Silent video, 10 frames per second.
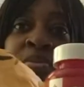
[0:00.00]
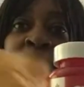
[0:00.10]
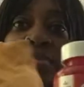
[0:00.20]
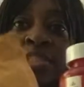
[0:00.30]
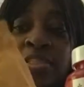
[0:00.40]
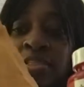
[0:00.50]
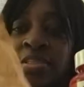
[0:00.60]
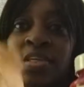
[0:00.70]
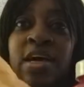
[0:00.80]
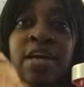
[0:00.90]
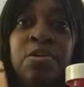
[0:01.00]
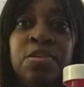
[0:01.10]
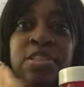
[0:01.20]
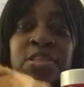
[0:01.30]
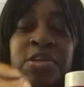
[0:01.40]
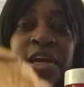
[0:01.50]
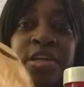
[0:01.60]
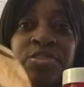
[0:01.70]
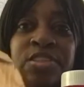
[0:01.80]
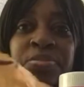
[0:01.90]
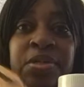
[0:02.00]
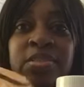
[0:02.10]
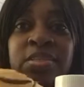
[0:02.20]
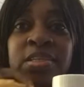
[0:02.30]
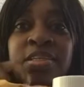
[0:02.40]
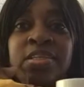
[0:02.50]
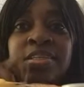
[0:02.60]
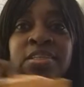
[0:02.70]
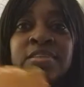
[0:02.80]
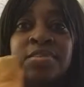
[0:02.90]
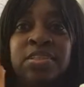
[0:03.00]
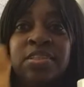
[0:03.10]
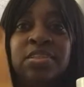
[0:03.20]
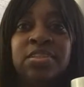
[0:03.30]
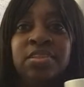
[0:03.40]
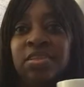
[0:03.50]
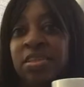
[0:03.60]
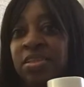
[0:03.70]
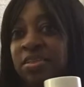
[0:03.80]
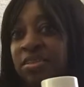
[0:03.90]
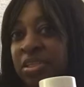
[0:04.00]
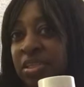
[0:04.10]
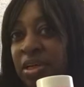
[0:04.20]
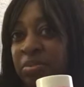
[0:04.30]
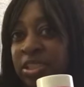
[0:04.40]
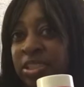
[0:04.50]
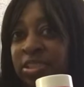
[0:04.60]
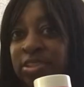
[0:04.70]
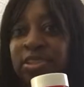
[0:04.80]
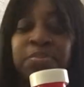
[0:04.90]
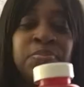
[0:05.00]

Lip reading: Amazon. I don't want to show the address, but it was Amazon, you see?